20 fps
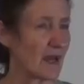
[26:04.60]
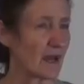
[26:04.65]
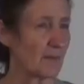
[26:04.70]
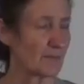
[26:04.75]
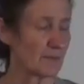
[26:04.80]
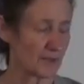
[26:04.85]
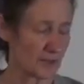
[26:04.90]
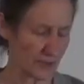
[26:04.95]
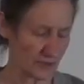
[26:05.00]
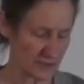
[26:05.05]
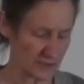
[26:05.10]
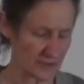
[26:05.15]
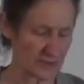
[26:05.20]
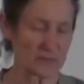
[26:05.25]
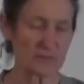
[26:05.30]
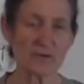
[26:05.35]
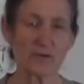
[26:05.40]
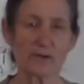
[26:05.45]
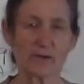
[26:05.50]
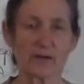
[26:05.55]
and because
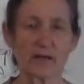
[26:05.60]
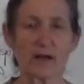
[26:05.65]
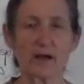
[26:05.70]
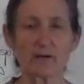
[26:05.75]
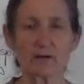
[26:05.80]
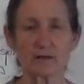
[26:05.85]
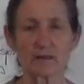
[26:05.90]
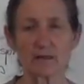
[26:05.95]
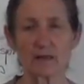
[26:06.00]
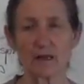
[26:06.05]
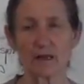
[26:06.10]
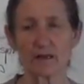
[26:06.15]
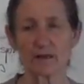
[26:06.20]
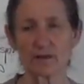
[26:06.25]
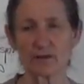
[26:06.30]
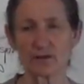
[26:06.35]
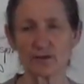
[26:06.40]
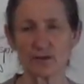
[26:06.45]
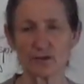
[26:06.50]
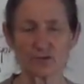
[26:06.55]
it's very alkaline,
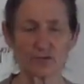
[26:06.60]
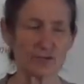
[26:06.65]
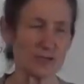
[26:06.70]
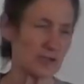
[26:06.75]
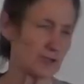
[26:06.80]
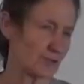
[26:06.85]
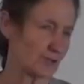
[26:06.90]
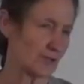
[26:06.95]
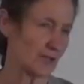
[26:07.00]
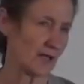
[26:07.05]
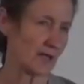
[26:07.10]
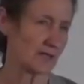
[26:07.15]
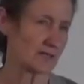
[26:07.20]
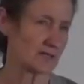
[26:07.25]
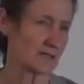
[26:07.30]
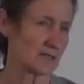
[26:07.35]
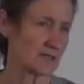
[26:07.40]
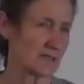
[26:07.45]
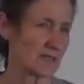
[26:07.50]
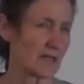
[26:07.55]
it
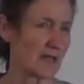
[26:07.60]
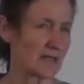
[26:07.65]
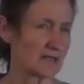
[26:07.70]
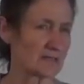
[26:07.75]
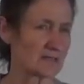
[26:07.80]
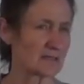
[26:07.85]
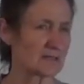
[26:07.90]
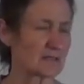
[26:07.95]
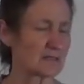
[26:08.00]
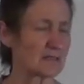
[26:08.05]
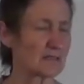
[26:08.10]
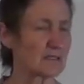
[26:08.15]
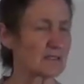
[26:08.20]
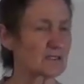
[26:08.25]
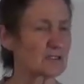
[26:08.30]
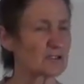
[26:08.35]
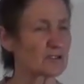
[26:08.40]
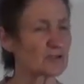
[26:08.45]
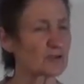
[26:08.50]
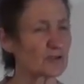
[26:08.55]
neutralizes the acid
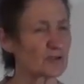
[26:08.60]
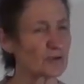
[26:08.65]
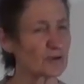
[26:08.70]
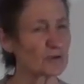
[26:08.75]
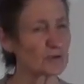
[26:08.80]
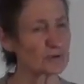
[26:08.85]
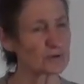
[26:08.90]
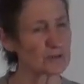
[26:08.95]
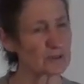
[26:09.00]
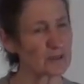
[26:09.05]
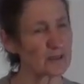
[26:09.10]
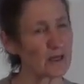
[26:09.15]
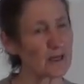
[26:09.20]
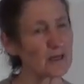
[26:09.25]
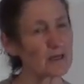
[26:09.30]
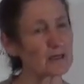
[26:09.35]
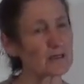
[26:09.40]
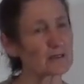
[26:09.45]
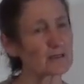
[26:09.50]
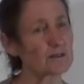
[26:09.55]
condition, cools it,
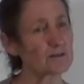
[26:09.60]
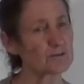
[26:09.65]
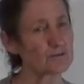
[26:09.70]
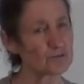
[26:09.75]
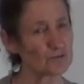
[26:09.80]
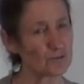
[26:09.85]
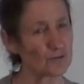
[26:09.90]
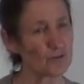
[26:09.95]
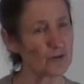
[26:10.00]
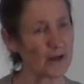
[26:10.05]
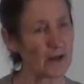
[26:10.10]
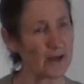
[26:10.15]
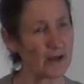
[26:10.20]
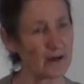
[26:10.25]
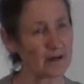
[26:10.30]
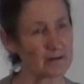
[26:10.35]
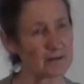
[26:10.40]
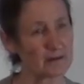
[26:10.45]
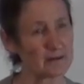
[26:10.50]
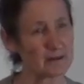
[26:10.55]
and it can draw
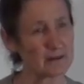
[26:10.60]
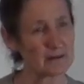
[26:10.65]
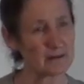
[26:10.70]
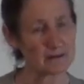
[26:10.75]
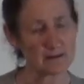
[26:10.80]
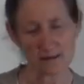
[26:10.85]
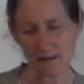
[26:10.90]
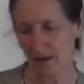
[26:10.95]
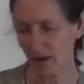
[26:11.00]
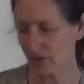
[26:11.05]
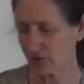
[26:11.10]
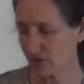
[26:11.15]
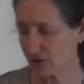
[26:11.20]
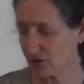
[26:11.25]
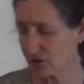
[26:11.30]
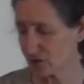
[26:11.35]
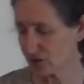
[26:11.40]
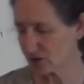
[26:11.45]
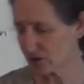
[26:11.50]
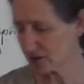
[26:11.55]
out and
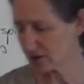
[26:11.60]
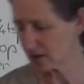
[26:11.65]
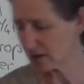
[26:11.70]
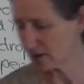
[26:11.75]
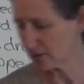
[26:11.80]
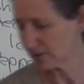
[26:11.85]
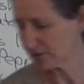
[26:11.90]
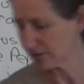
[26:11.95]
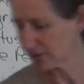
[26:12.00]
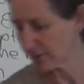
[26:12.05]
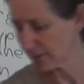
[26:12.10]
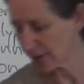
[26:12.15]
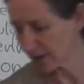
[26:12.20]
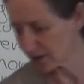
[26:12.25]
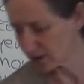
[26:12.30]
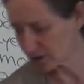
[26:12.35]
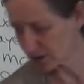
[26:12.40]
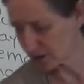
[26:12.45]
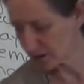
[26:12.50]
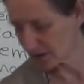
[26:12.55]
reduce the
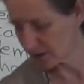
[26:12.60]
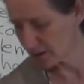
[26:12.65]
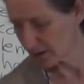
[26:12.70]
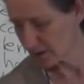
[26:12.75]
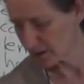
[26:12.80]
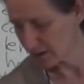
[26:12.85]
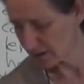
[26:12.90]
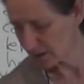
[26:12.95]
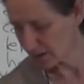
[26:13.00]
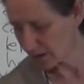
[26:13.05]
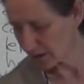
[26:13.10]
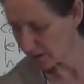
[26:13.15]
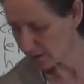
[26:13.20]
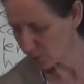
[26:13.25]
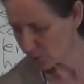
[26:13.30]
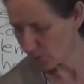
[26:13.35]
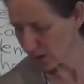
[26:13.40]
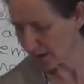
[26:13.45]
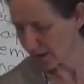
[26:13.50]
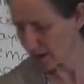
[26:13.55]
inflammation. Now,
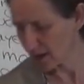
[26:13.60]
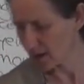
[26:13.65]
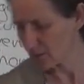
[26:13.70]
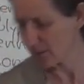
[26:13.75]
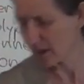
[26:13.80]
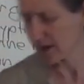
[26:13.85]
the way I